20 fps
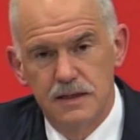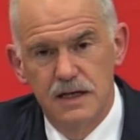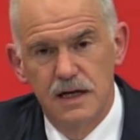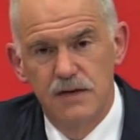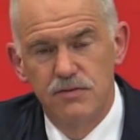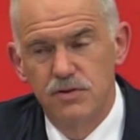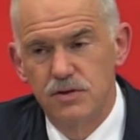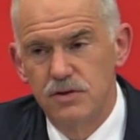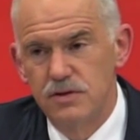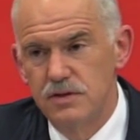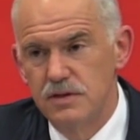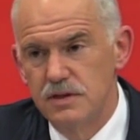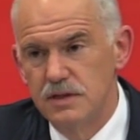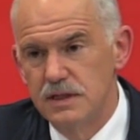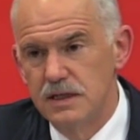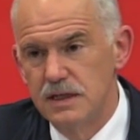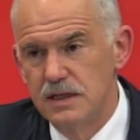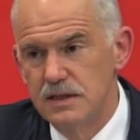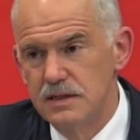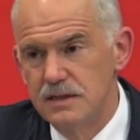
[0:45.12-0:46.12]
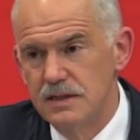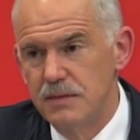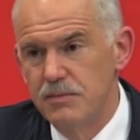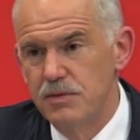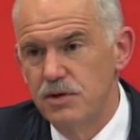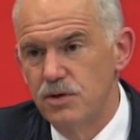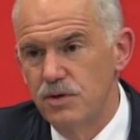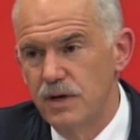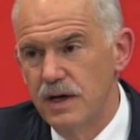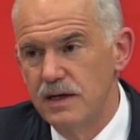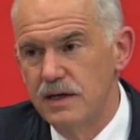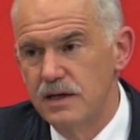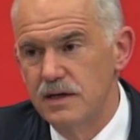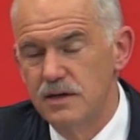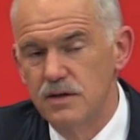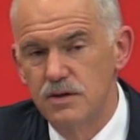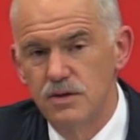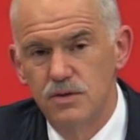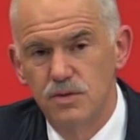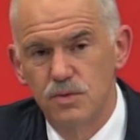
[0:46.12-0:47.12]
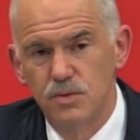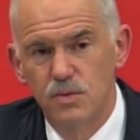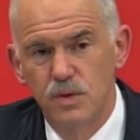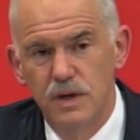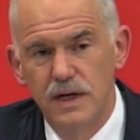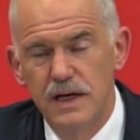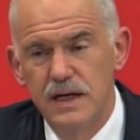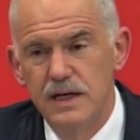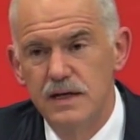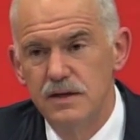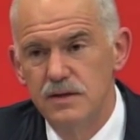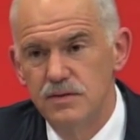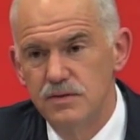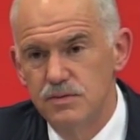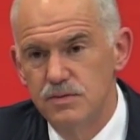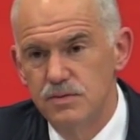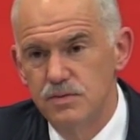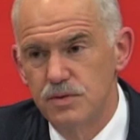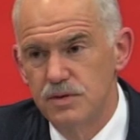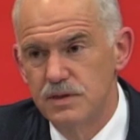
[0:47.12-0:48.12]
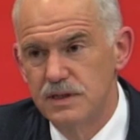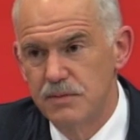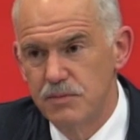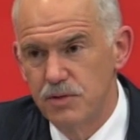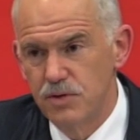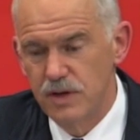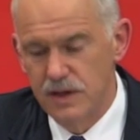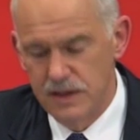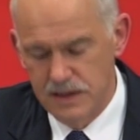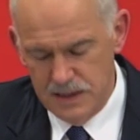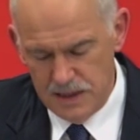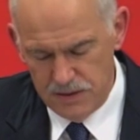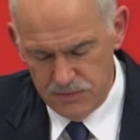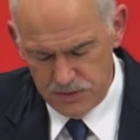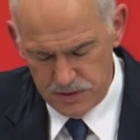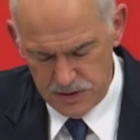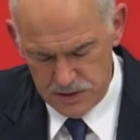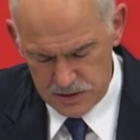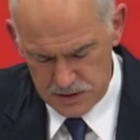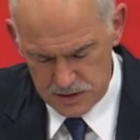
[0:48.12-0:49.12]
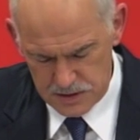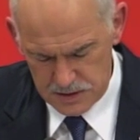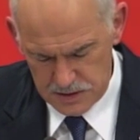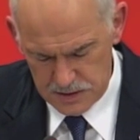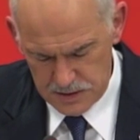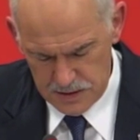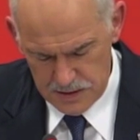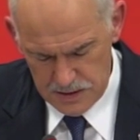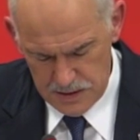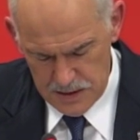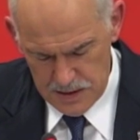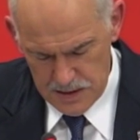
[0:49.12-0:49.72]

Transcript: governed in a democratic way, with democratic governance,